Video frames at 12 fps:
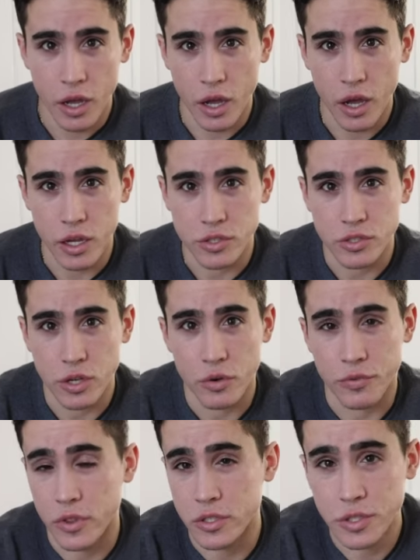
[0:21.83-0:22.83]
Uh,
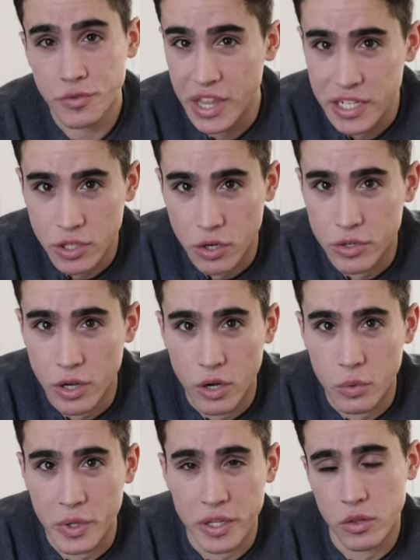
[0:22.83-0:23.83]
so, for those of you that don't
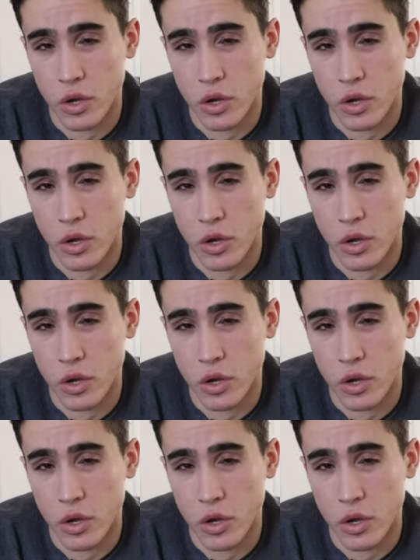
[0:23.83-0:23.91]
know, we